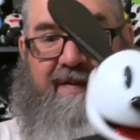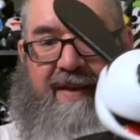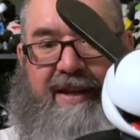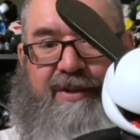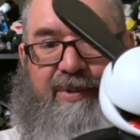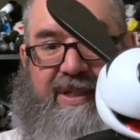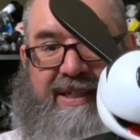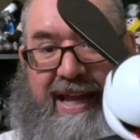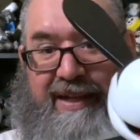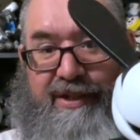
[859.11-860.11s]
actual
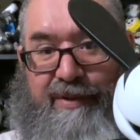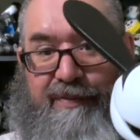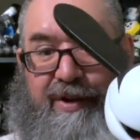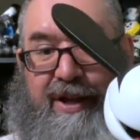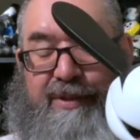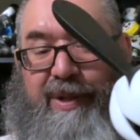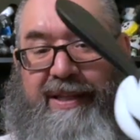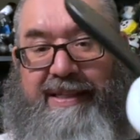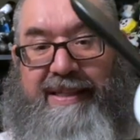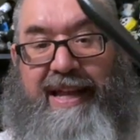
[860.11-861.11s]
statue for Oswald,
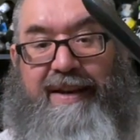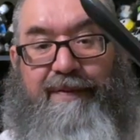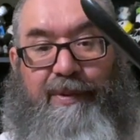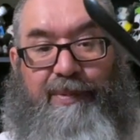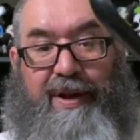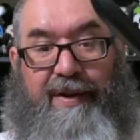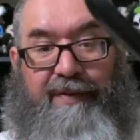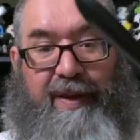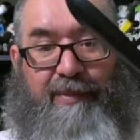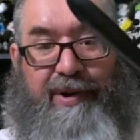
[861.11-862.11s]
aside of the one of
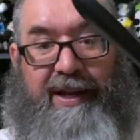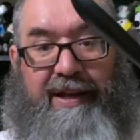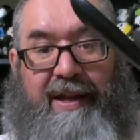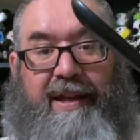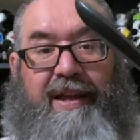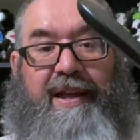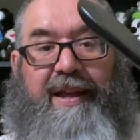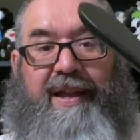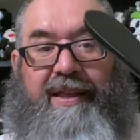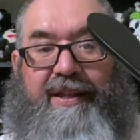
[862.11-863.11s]
him wearing
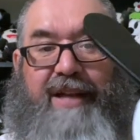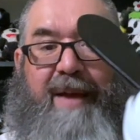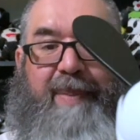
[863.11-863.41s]
the top